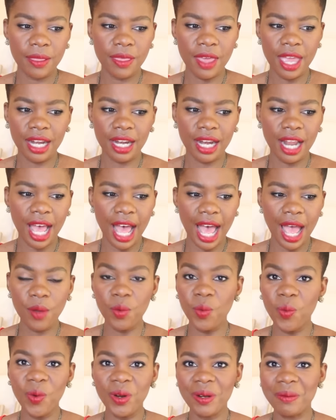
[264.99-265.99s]
then
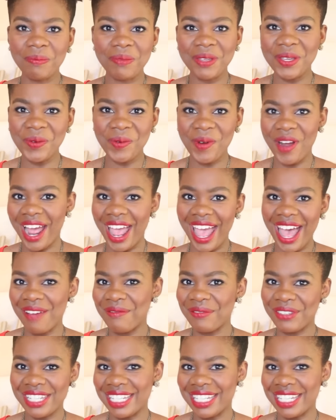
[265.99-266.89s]
I wouldn't be where I am